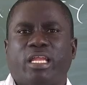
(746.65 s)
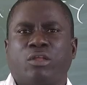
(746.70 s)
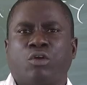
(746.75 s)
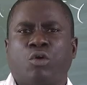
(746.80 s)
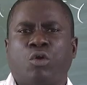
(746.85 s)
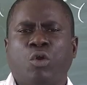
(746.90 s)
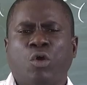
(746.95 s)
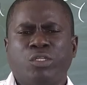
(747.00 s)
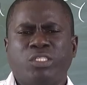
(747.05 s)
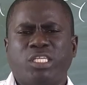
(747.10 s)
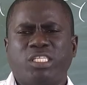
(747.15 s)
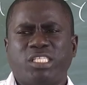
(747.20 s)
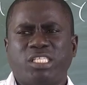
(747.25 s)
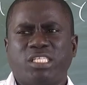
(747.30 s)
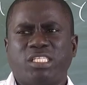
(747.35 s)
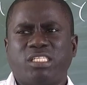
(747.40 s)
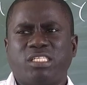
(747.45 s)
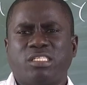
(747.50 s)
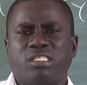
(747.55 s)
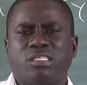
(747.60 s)
encloses
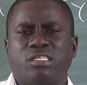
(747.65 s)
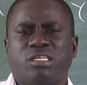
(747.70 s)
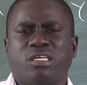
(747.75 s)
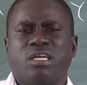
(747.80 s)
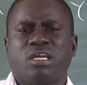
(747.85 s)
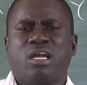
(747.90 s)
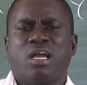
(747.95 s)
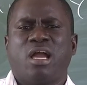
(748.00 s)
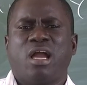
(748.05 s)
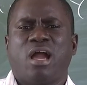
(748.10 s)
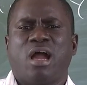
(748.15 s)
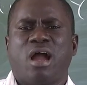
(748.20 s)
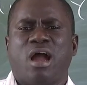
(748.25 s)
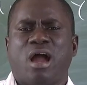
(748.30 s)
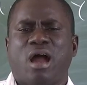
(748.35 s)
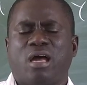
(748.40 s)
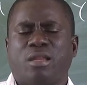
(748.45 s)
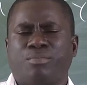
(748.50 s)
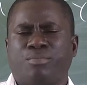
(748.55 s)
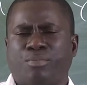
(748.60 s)
it
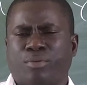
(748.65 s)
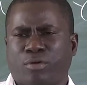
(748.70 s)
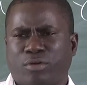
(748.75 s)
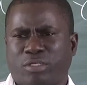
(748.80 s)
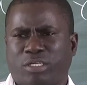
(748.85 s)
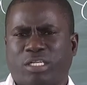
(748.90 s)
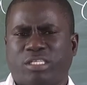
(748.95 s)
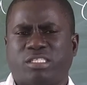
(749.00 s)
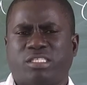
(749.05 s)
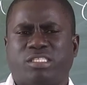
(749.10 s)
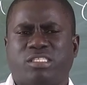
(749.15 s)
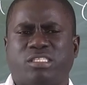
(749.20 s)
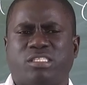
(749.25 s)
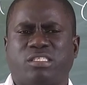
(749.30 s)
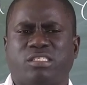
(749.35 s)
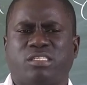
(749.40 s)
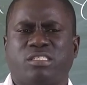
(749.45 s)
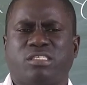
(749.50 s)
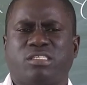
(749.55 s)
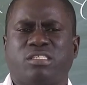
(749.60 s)
and protects
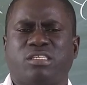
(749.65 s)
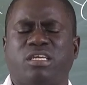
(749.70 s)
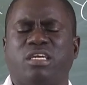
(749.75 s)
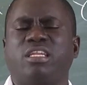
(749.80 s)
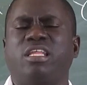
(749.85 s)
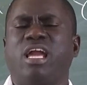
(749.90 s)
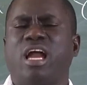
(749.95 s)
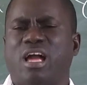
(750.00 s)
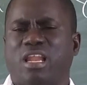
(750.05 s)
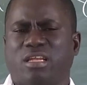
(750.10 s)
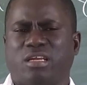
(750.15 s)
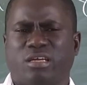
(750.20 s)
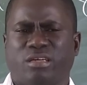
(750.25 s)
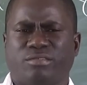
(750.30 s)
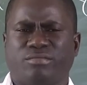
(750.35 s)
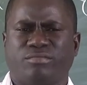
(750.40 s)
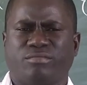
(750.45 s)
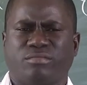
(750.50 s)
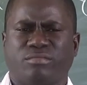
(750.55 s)
the alga.